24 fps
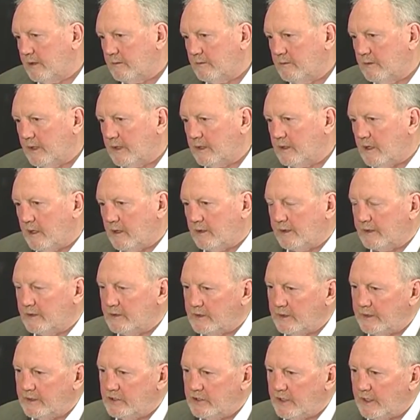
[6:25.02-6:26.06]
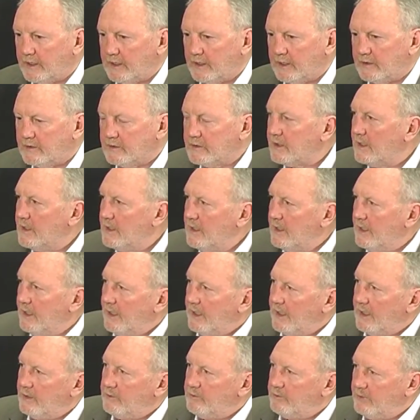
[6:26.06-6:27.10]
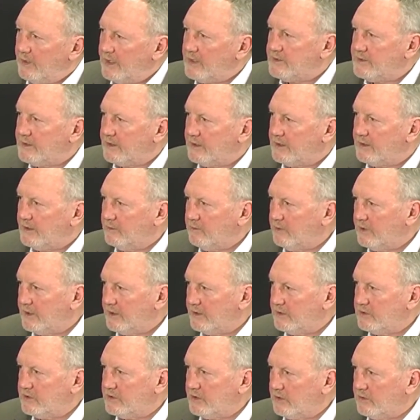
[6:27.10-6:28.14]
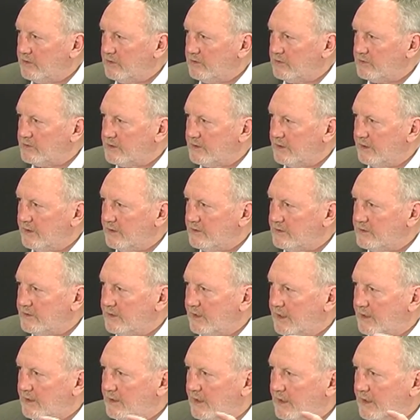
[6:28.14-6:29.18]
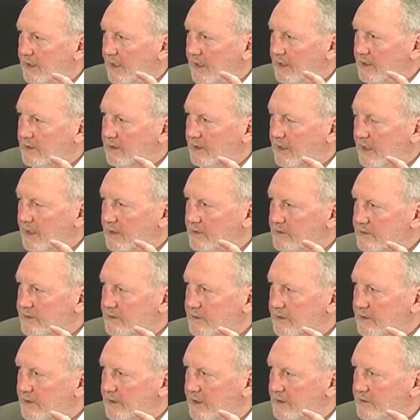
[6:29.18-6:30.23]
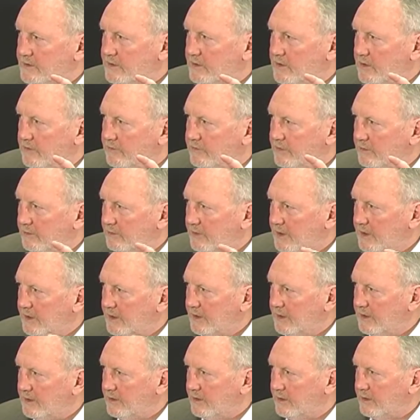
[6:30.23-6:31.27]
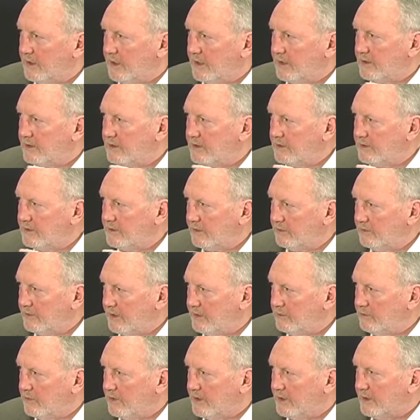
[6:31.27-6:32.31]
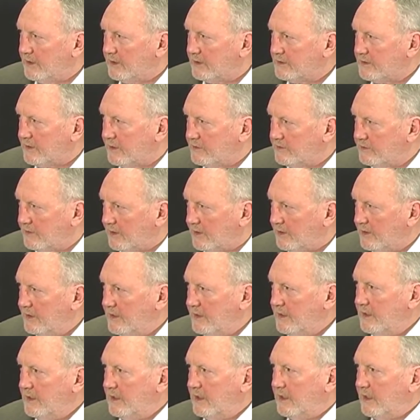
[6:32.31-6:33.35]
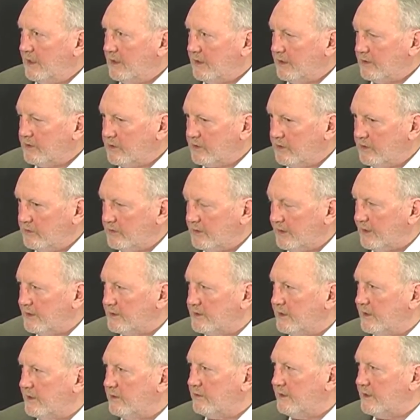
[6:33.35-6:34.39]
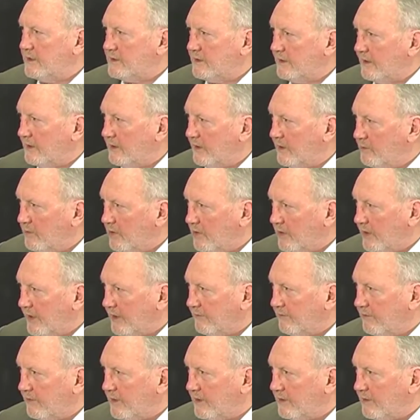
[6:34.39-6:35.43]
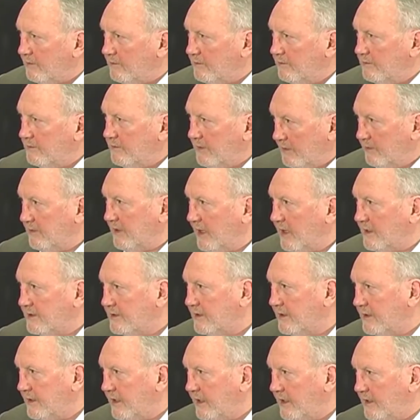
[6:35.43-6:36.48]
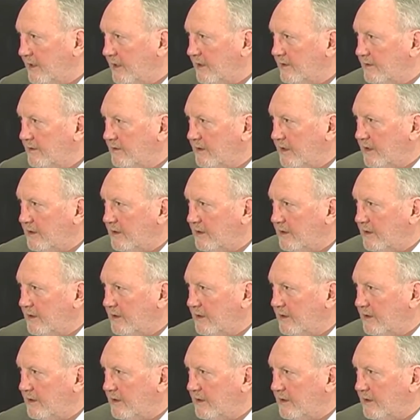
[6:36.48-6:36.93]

my colleagues, Lee Jenkins. And basically what it shows is that as kids go from kindergarten to grade 1, etc., school gets increasingly boring for them. I mean, that's the data.